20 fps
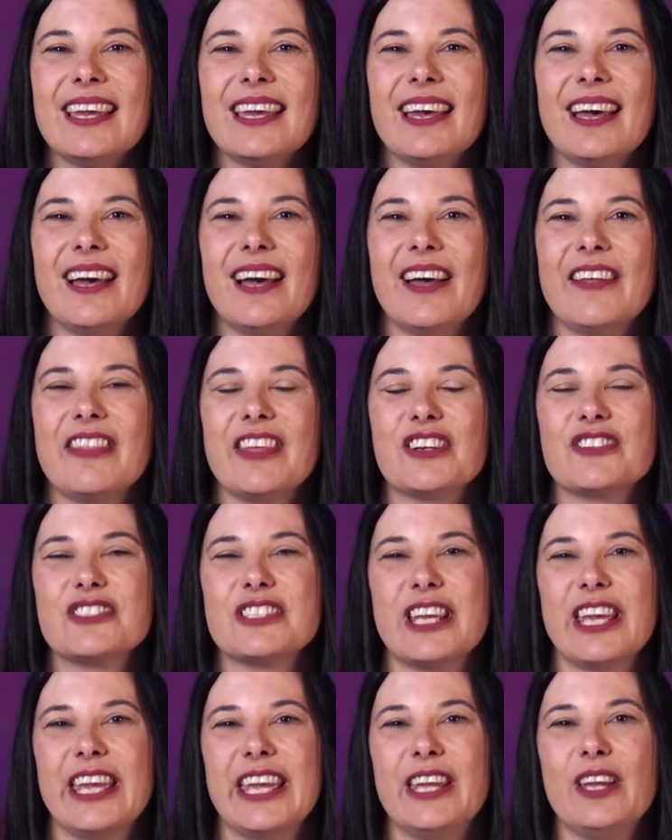Uh, there's
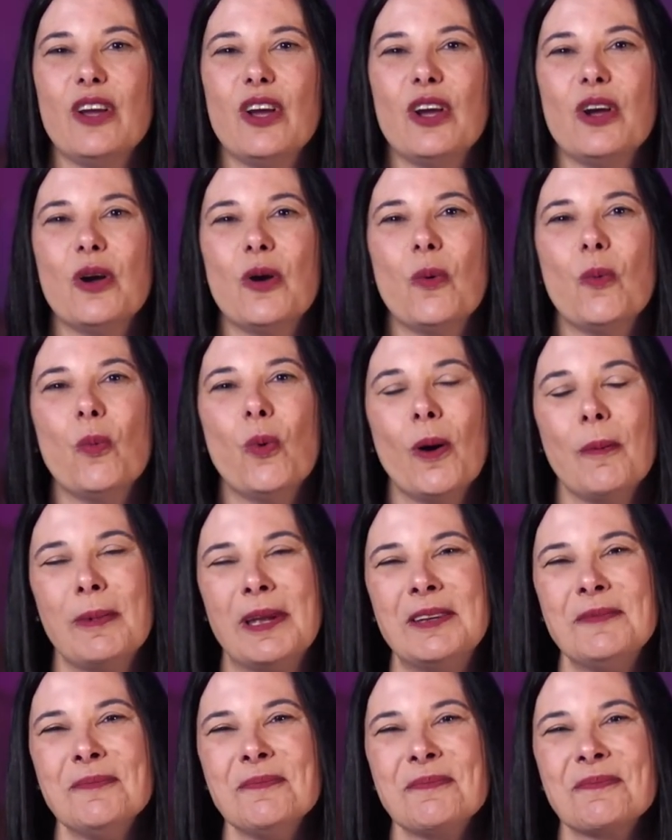a
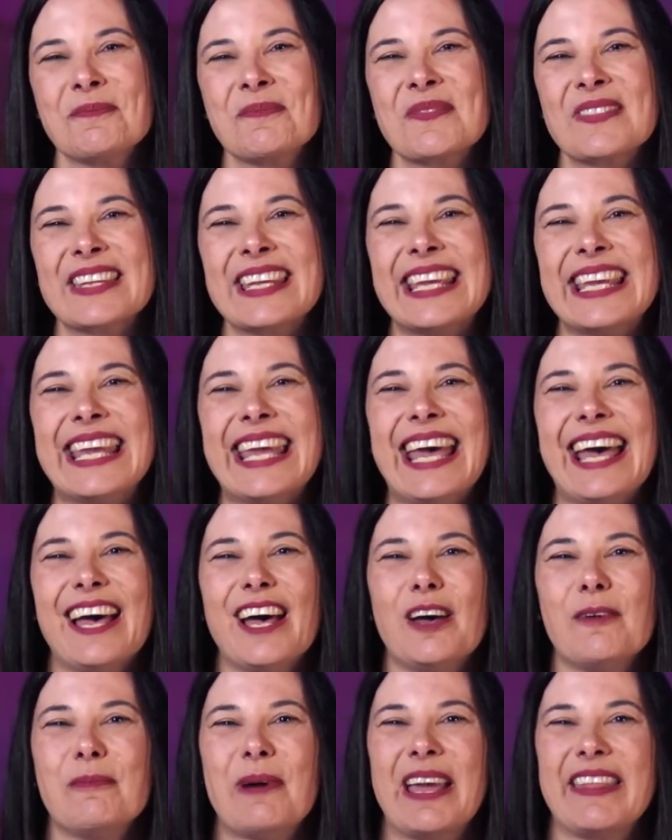woman
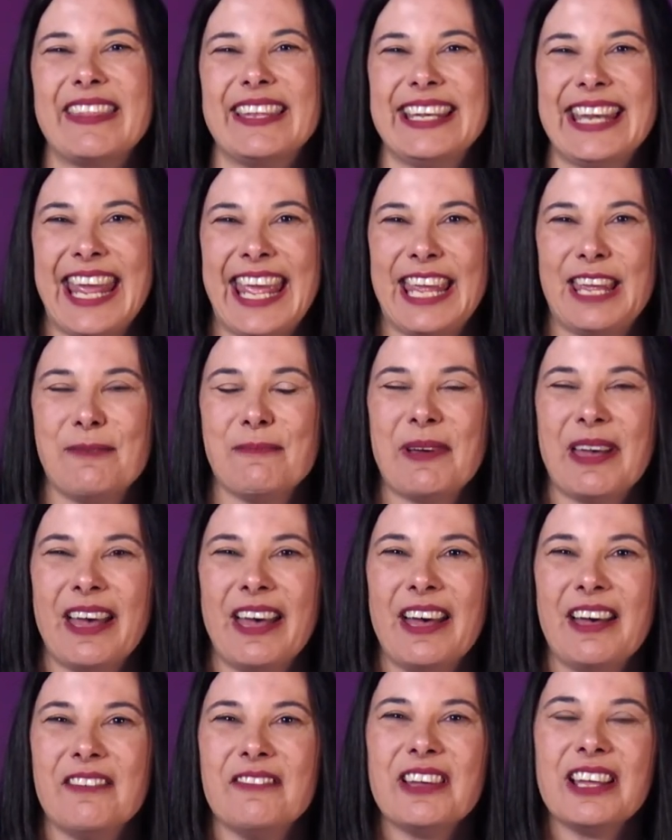uh, by the name
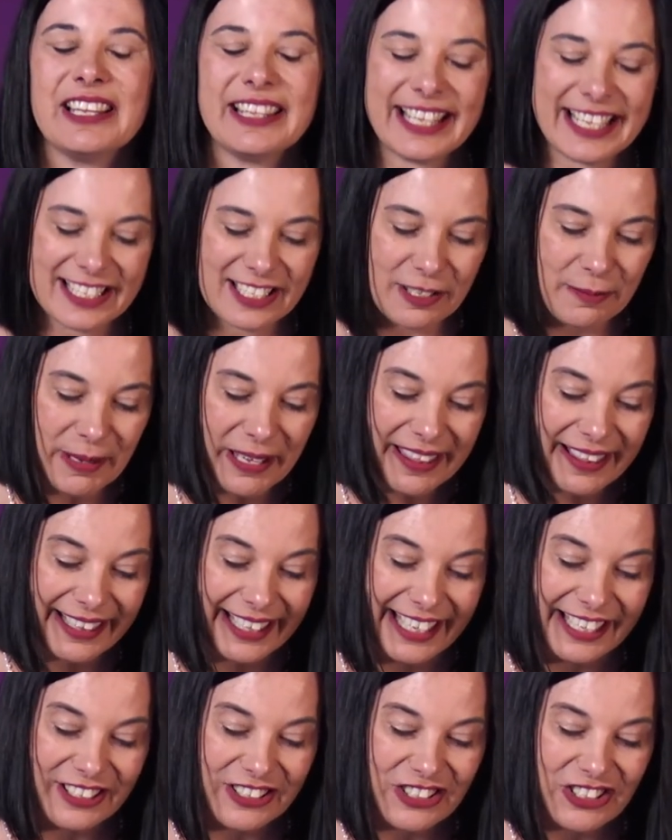of Elizabeth
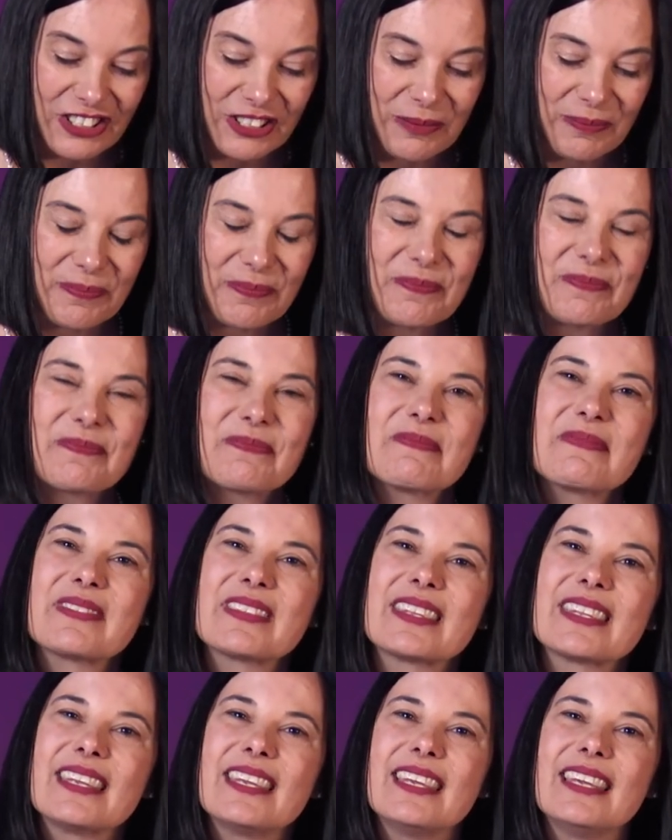Lynch.
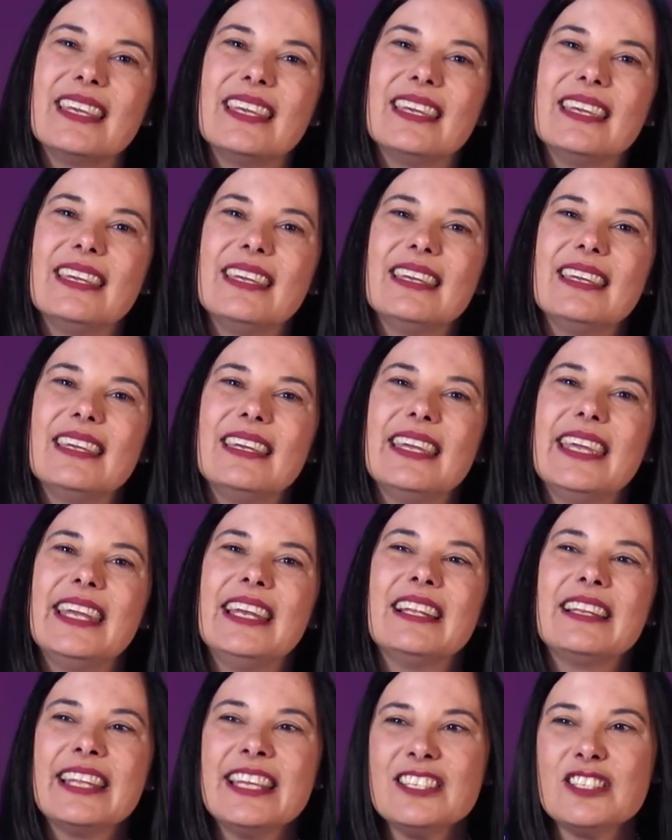And
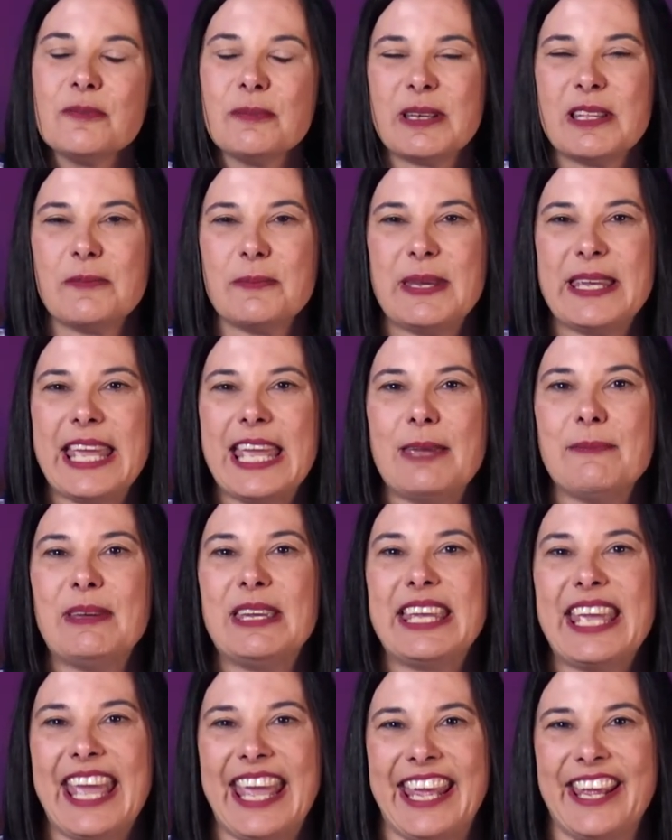Elizabeth became
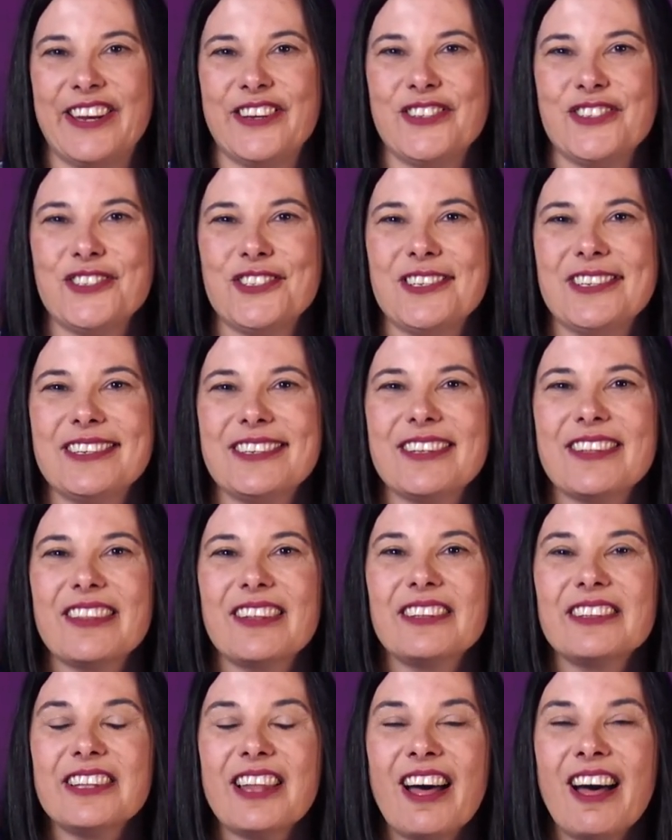engaged to the
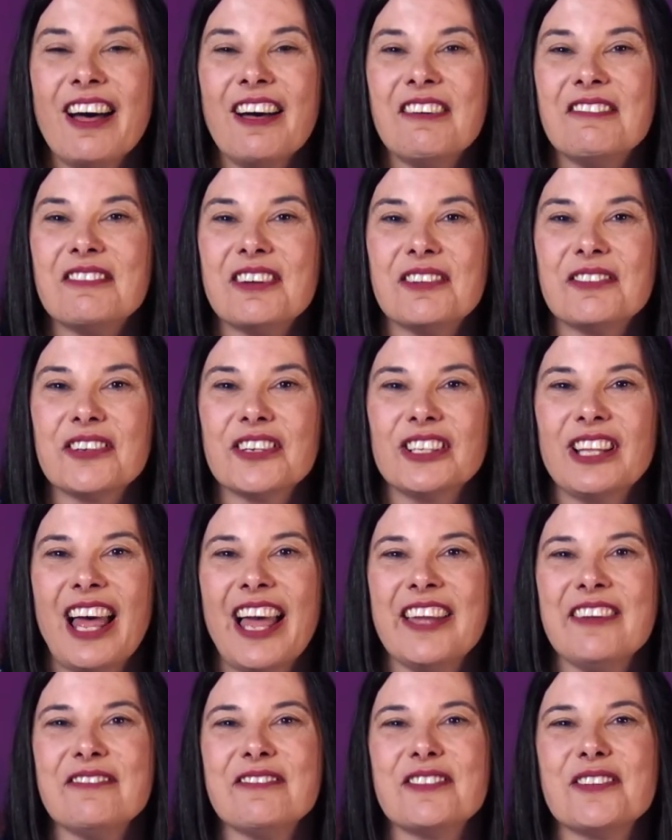love of her
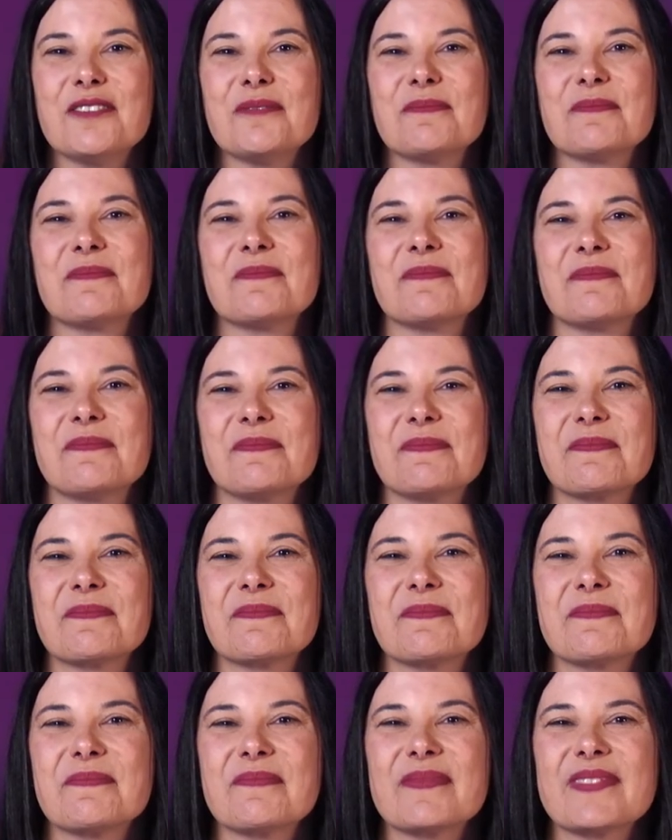life.
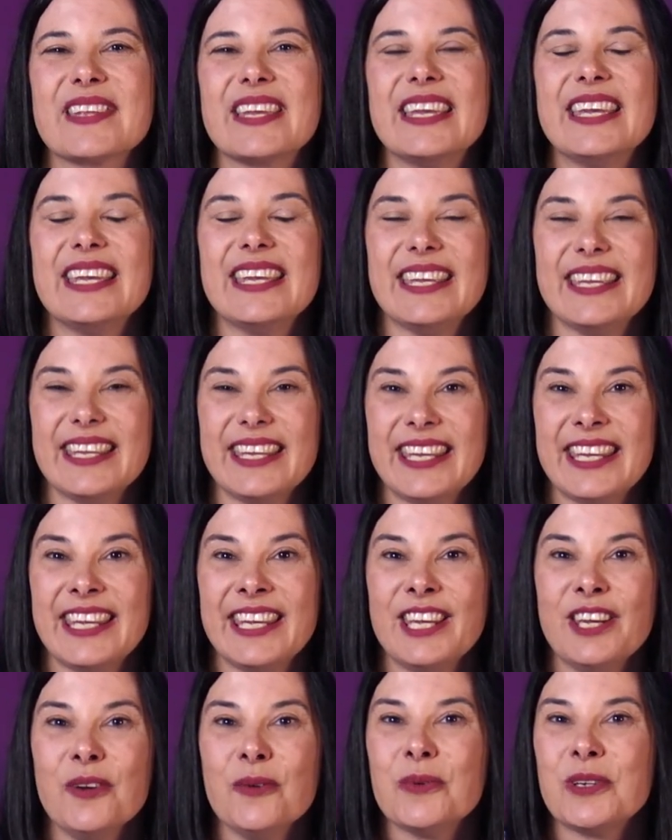
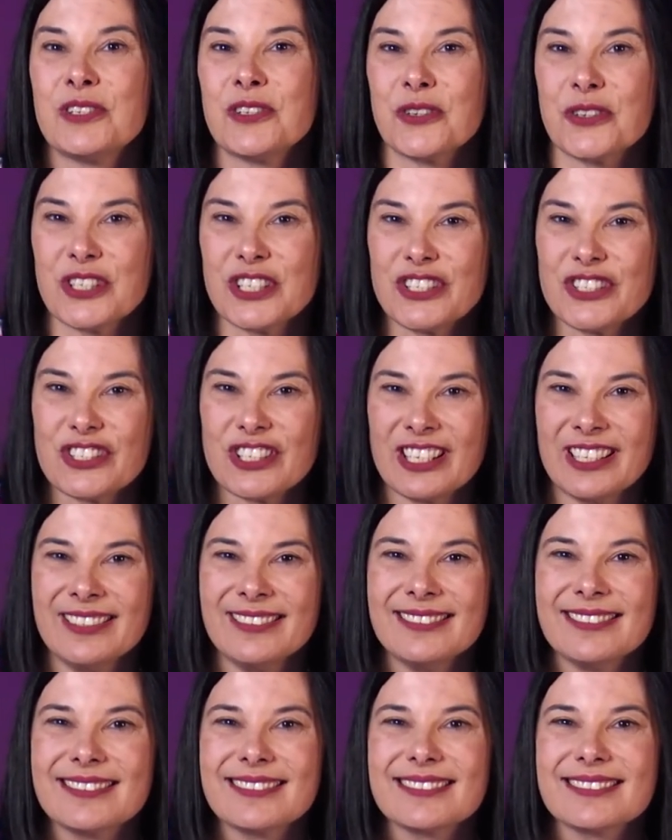He was a Christian,
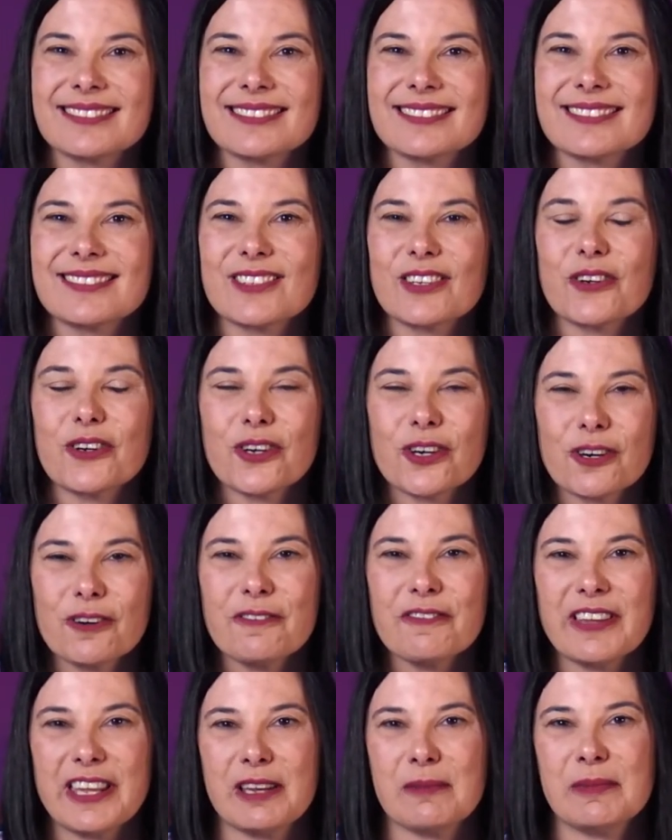her
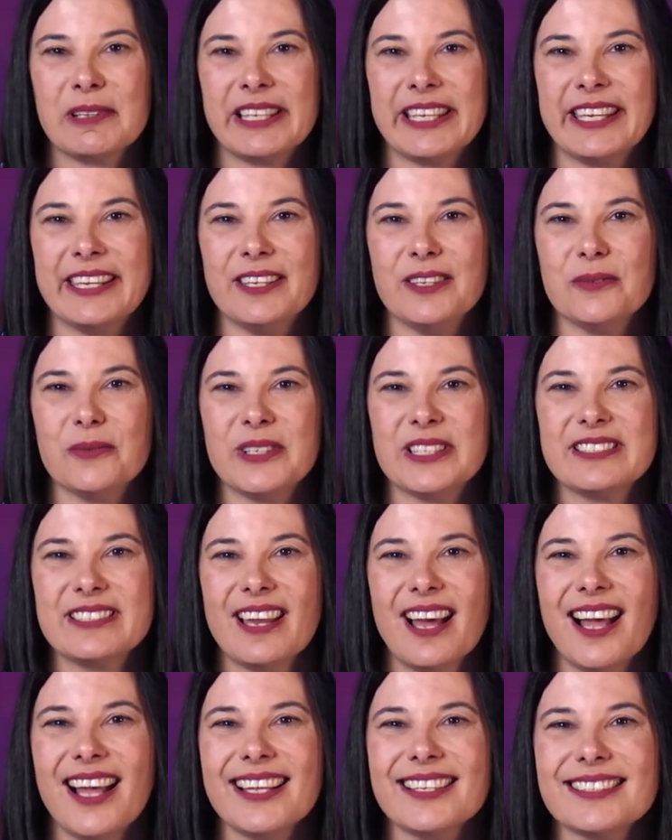family was
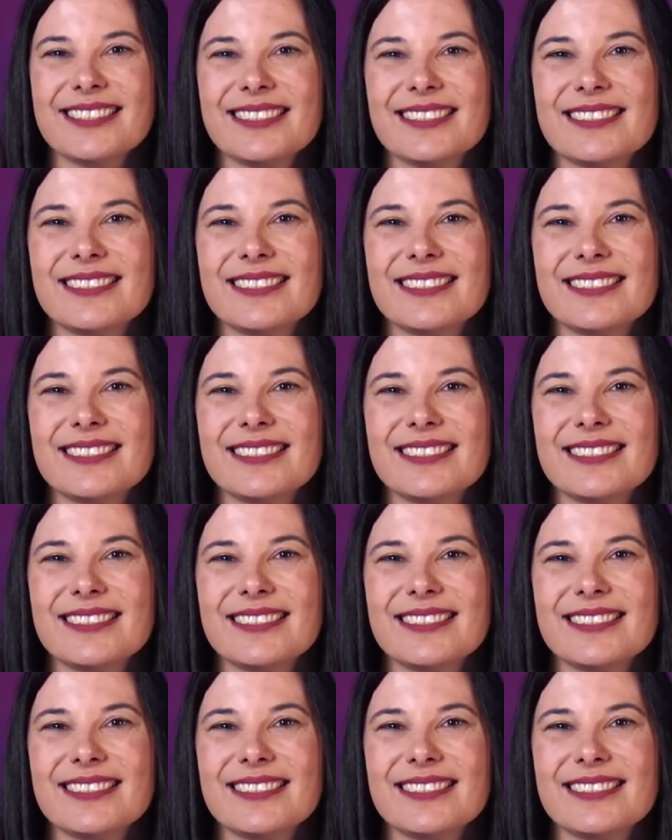not.